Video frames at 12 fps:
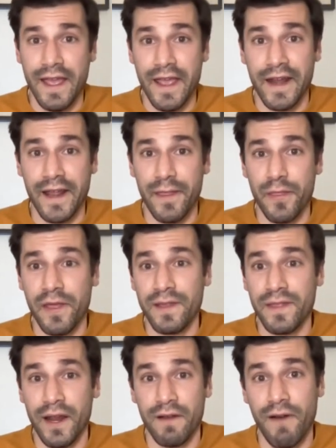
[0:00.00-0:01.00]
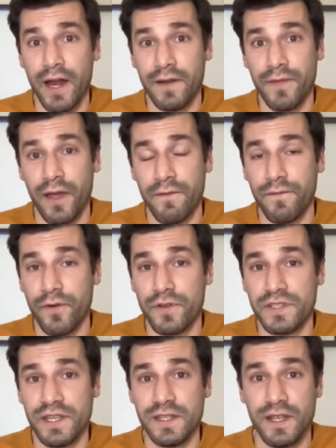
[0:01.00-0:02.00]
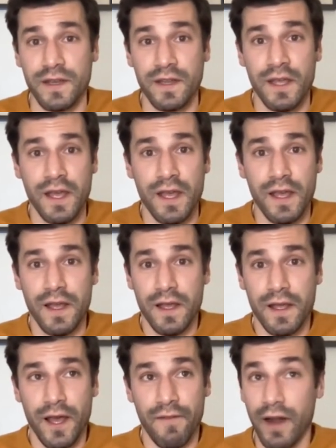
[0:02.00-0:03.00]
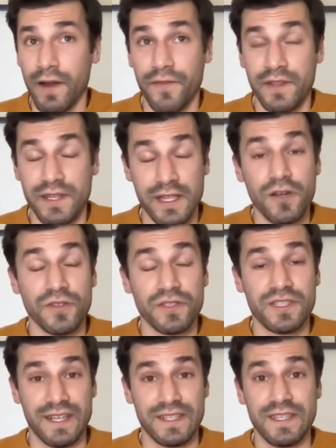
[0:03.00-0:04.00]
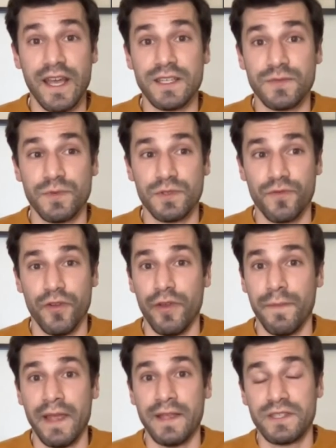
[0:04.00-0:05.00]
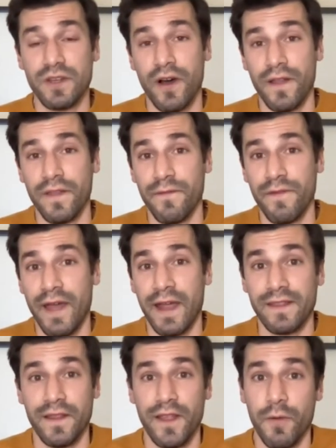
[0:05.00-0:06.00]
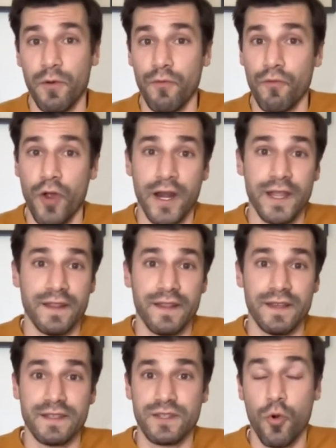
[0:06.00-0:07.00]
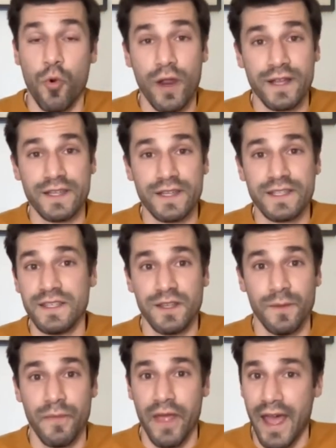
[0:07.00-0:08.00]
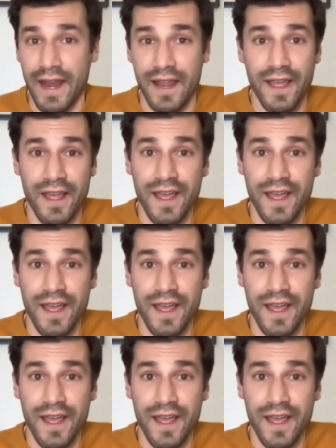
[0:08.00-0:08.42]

And I think that a lot of that first season, a lot of the Eagles' success was really based on the fact that they were running this quick system that